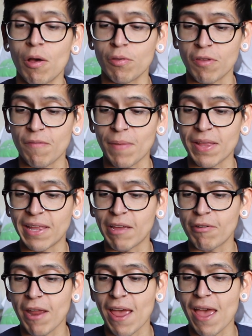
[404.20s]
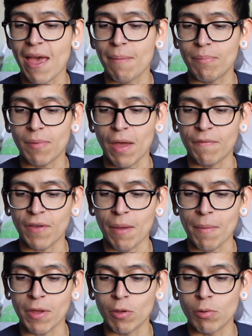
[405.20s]
Also have my layout app. I've got
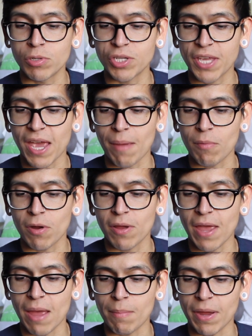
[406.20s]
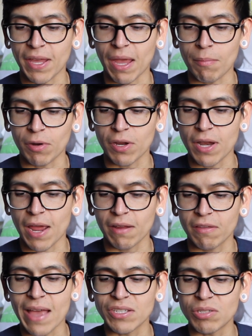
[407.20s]
my Fuji camera and my Camera
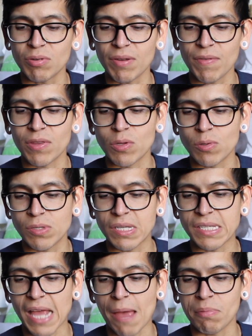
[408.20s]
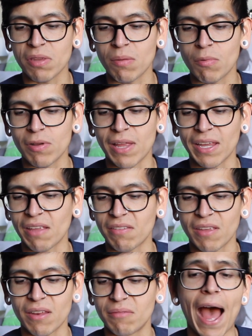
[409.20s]
Connect. I actually don't even use these apps anymore, like I
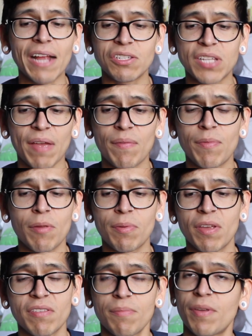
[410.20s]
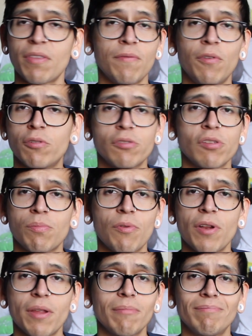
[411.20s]
said. I just have them there because it makes the folders look
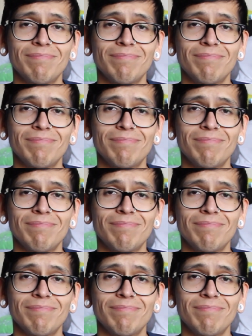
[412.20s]
pretty.